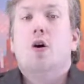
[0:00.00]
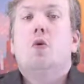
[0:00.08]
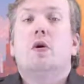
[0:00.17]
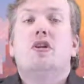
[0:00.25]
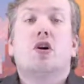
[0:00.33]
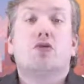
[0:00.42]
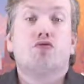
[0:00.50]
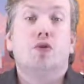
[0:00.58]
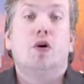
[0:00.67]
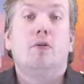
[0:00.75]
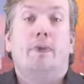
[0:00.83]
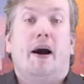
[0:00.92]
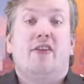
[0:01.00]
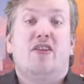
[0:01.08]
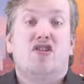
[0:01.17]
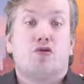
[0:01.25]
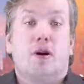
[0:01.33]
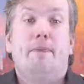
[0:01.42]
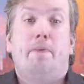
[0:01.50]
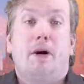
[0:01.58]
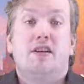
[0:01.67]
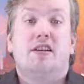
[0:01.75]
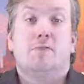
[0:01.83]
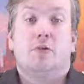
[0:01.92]
which are ruled by the 3
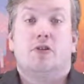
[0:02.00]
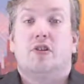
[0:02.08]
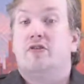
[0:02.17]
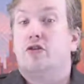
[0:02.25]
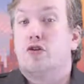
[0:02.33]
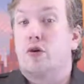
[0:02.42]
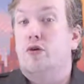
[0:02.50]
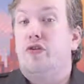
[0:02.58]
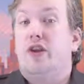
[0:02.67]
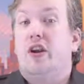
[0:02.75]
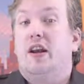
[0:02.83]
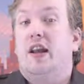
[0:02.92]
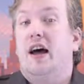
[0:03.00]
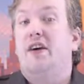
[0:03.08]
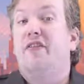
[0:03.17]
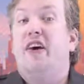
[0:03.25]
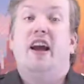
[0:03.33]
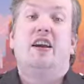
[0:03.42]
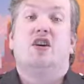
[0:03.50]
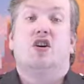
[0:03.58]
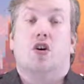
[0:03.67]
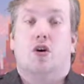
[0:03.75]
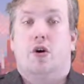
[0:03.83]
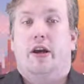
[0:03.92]
principles of truth, love, and
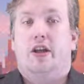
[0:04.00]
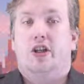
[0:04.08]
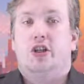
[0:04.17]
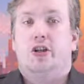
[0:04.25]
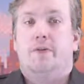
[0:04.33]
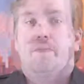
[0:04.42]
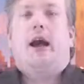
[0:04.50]
courage.